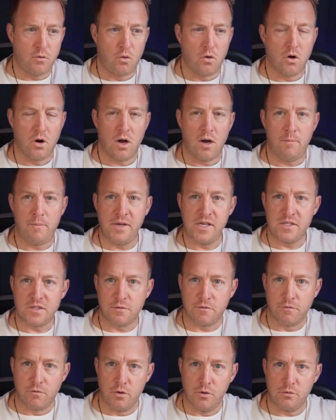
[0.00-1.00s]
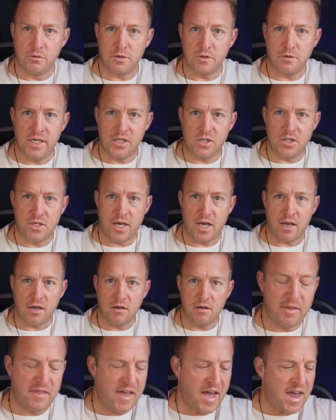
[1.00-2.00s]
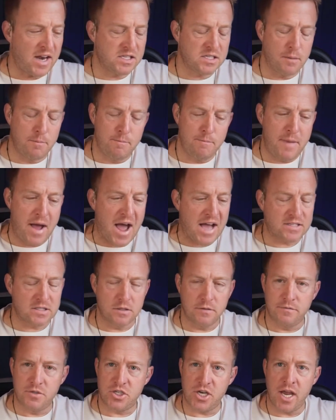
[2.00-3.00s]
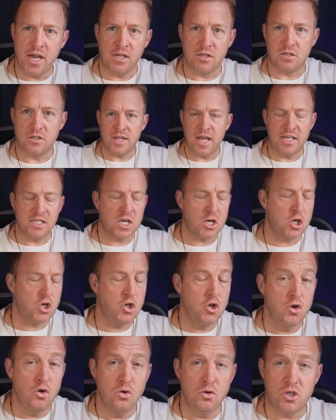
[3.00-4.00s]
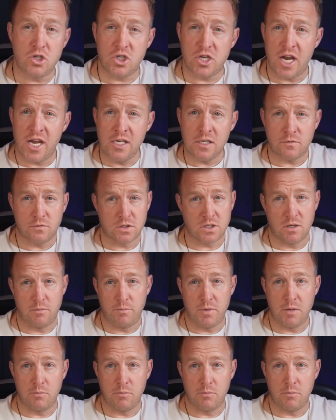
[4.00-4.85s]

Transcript: for a piece of fruit each day. I mean, that is a massive change. That is a huge change for some